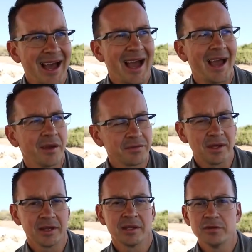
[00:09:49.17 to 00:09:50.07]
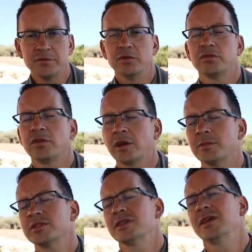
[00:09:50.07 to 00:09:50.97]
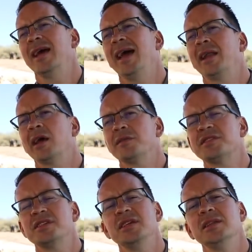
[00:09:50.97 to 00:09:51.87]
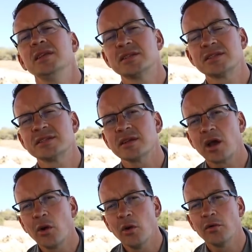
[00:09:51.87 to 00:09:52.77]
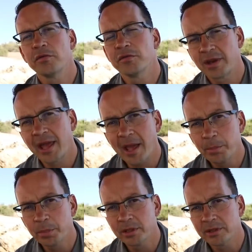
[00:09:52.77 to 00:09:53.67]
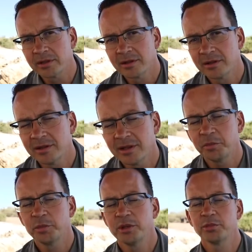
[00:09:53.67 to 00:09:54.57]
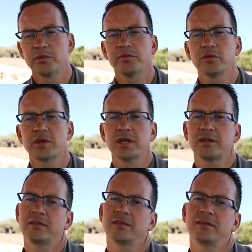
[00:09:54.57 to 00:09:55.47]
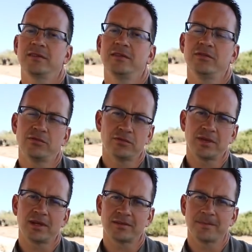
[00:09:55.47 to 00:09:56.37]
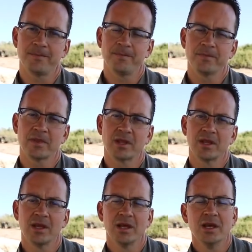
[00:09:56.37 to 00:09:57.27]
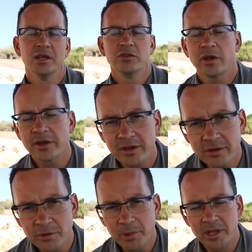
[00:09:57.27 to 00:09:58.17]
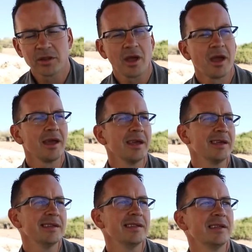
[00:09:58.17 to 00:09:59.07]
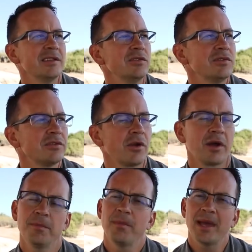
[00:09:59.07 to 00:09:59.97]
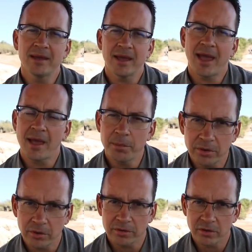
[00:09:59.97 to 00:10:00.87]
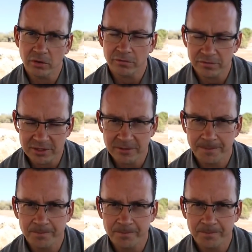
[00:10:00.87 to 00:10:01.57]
I have done it a few times, and I've seen it so often happen that people forget to do that. So I recommend that you try make a habit of, of it.